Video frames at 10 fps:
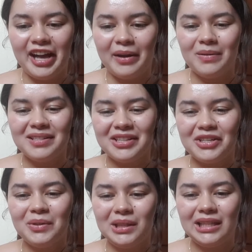It was
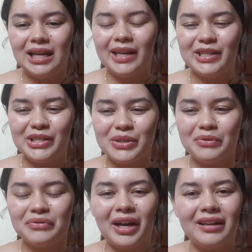actually really nice
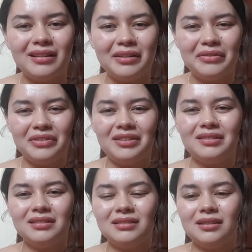to finally
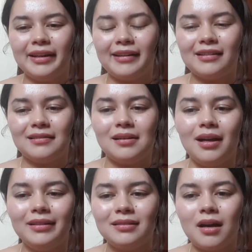feel like
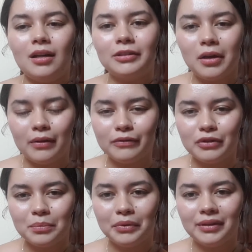not
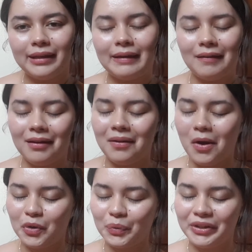uncomfortable and not
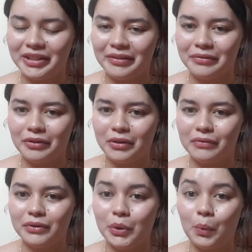awkward in front
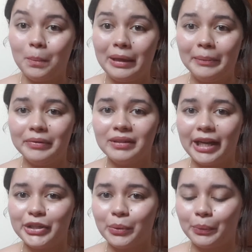of new people
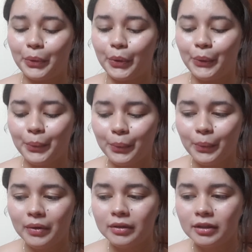I don't
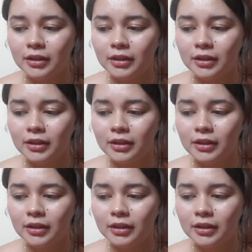know.